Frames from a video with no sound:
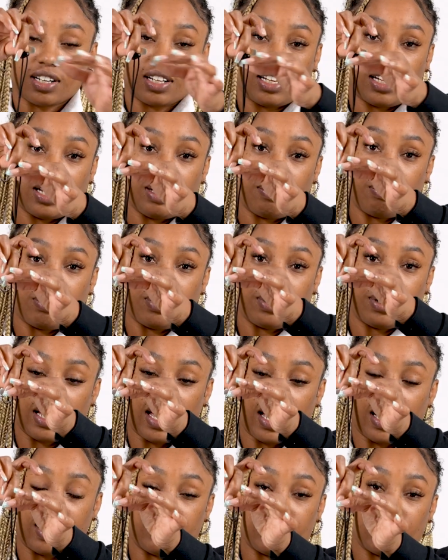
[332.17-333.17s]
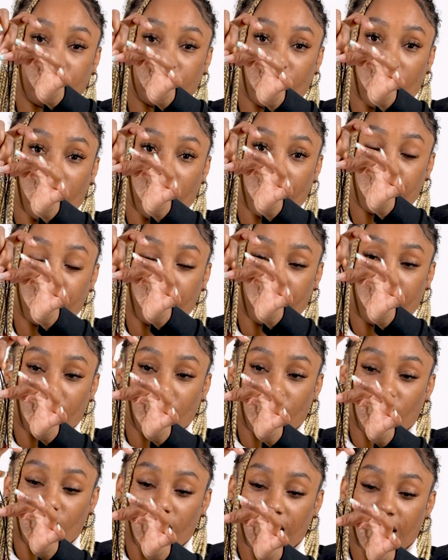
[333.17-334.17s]
clip and strap
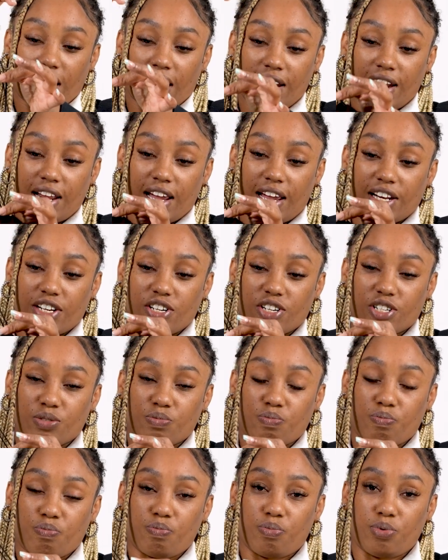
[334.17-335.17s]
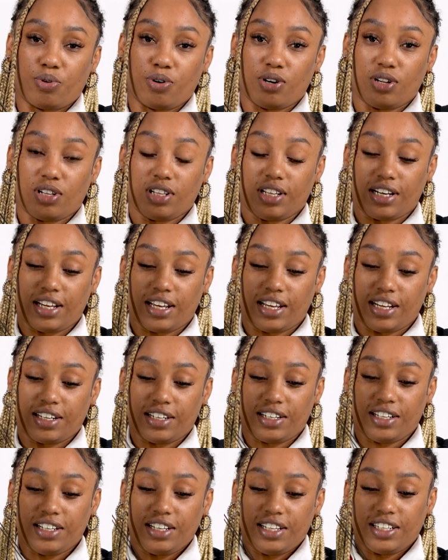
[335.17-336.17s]
and go ahead and just pull it
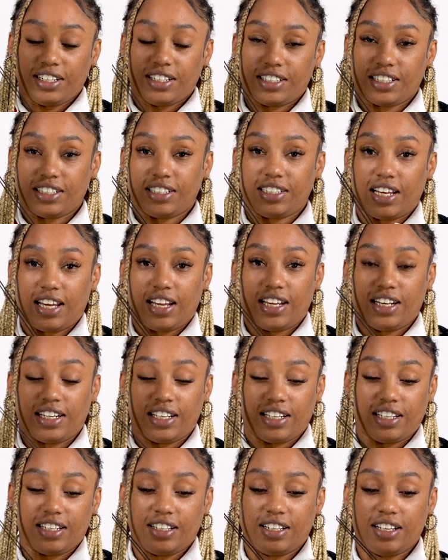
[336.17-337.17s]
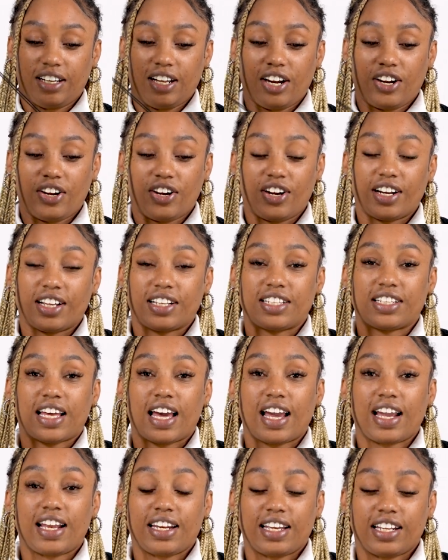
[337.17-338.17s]
in to tighten it. You're gonna
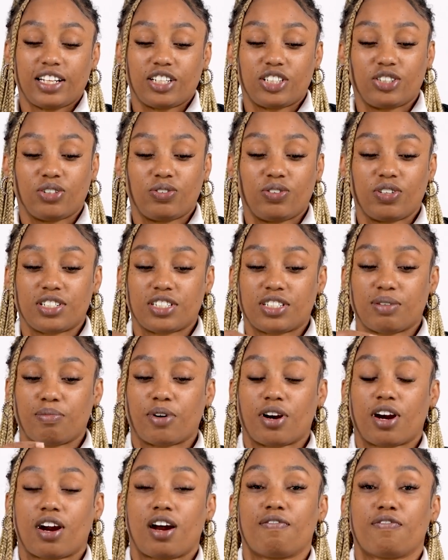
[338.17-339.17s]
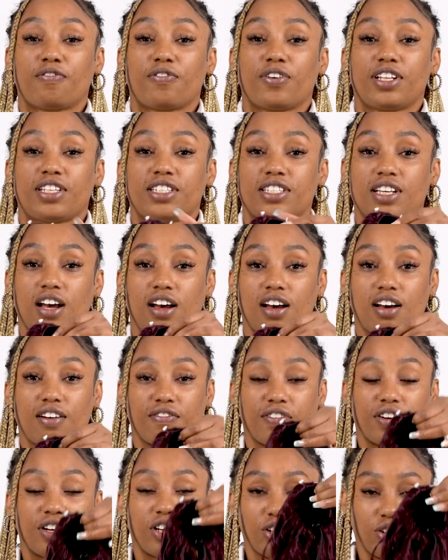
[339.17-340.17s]
tighten it to the circumference
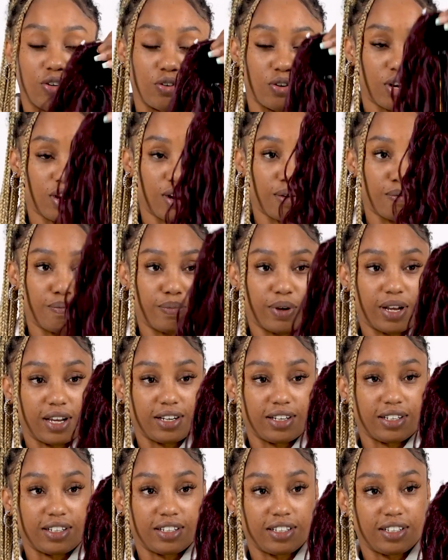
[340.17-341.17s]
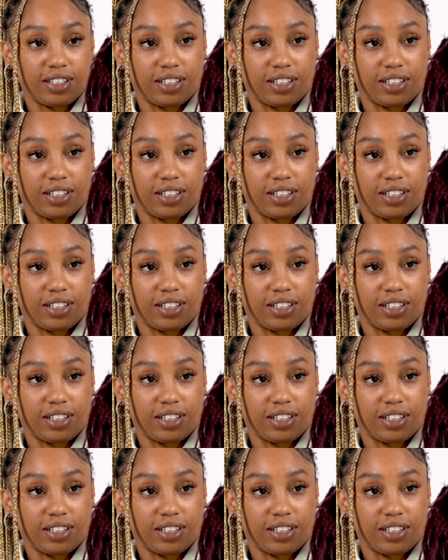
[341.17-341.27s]
of your bun.